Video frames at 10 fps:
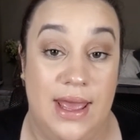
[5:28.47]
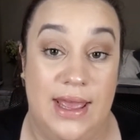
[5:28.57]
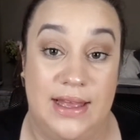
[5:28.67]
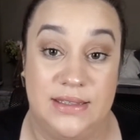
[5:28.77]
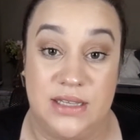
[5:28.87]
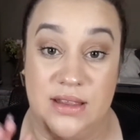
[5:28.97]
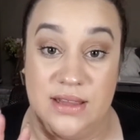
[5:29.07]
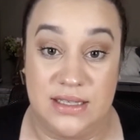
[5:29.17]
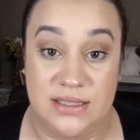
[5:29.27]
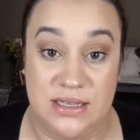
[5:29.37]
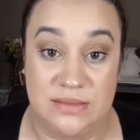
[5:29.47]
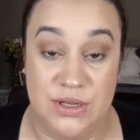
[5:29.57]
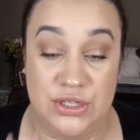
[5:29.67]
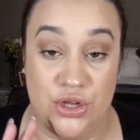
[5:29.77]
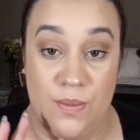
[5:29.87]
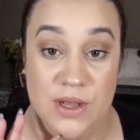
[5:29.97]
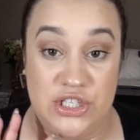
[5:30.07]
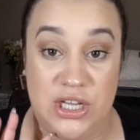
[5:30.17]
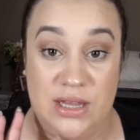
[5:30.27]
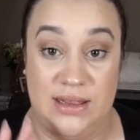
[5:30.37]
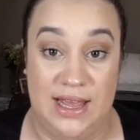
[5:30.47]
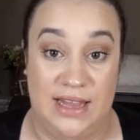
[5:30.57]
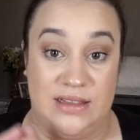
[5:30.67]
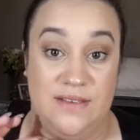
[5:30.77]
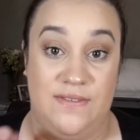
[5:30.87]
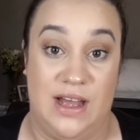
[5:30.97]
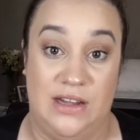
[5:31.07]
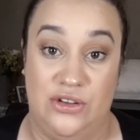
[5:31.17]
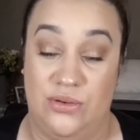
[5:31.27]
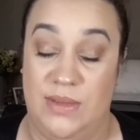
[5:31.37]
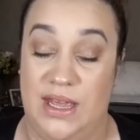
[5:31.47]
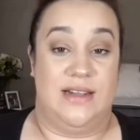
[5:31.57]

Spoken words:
and this gives me so much length and volume.